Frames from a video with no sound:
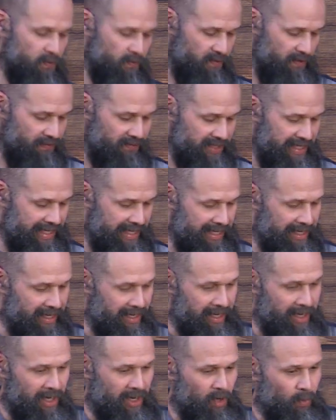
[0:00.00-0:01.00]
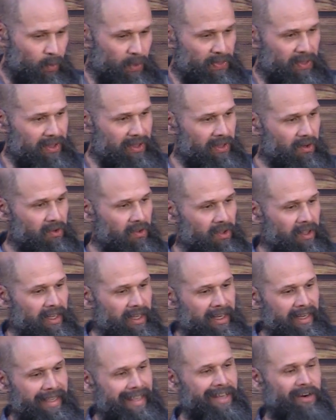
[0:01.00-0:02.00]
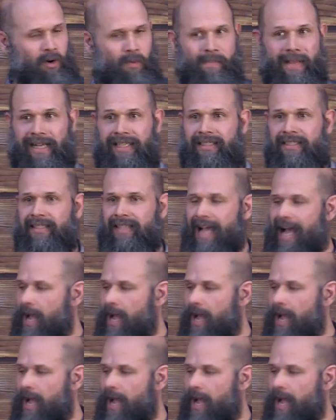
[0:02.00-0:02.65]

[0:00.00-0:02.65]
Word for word: through 15 with a little intermixed